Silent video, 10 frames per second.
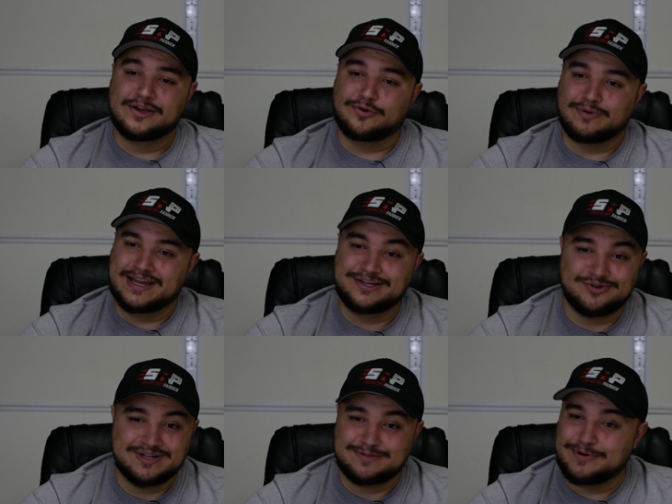Gran
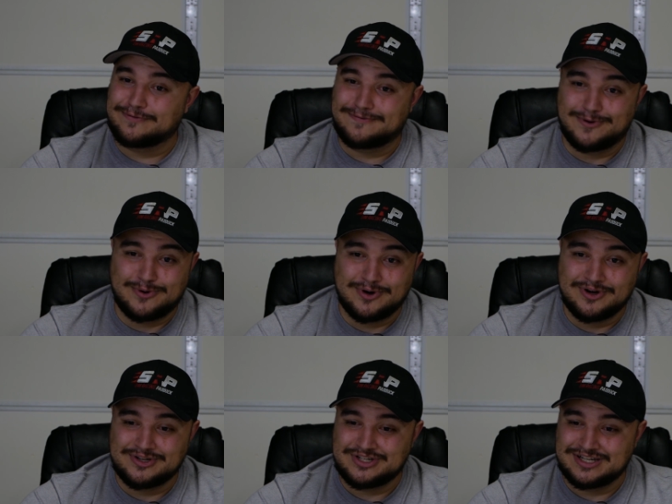Turismo
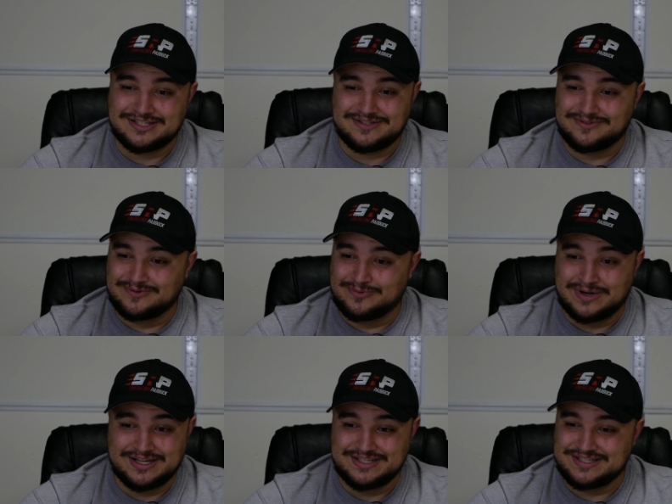four just
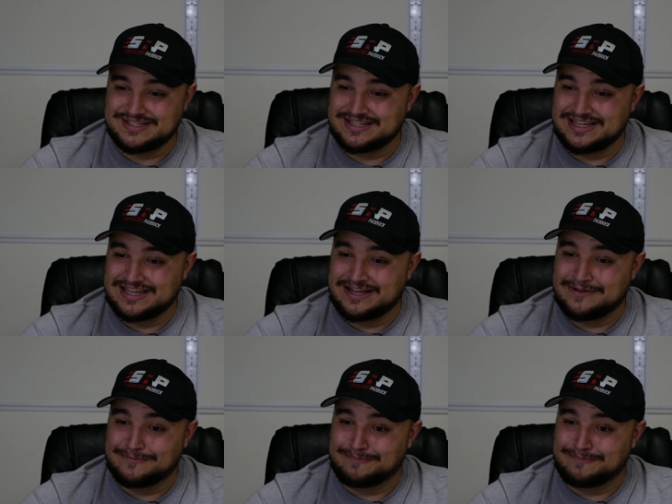was a